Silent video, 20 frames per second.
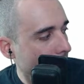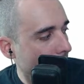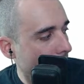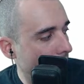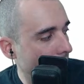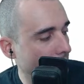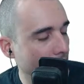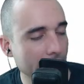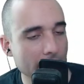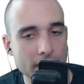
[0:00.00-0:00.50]

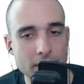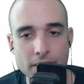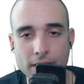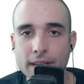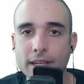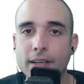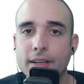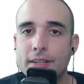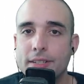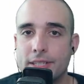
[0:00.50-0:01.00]
so that you
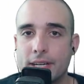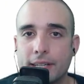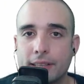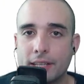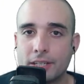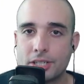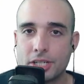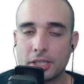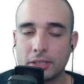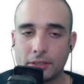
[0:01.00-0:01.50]
can conduct the
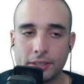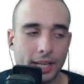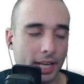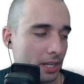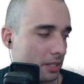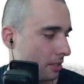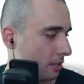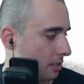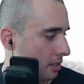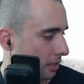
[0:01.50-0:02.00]

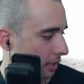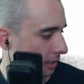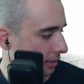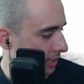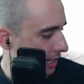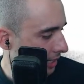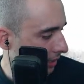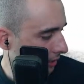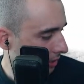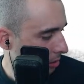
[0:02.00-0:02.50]
geolocation using
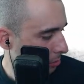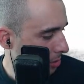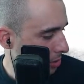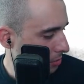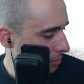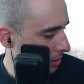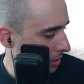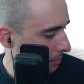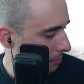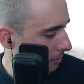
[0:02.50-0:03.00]
satellite
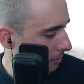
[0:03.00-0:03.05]
imagery.